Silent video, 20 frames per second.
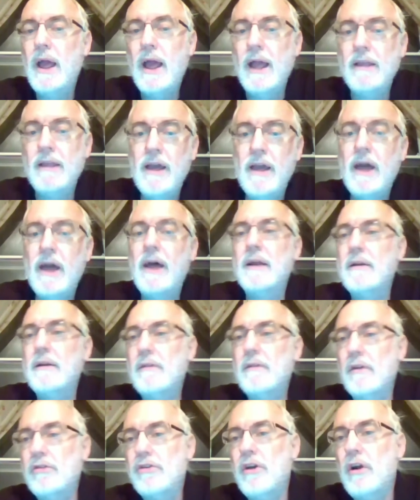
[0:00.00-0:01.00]
and
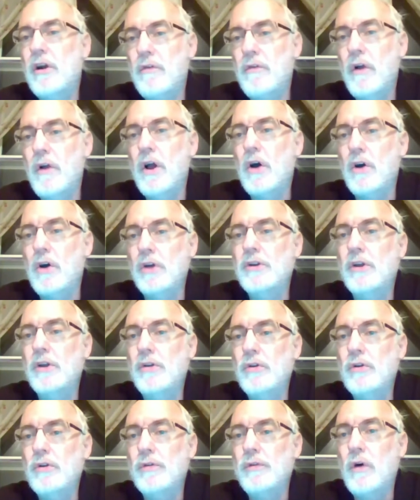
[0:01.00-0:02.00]
yet the share of rail
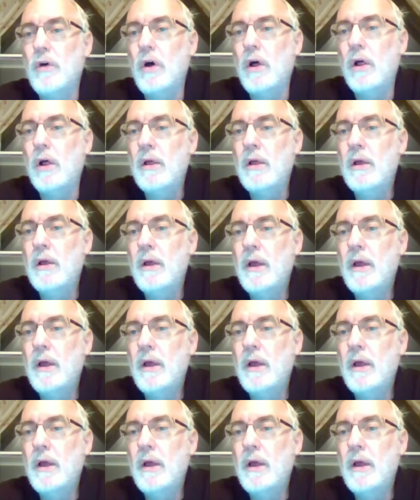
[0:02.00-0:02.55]
continued to fall.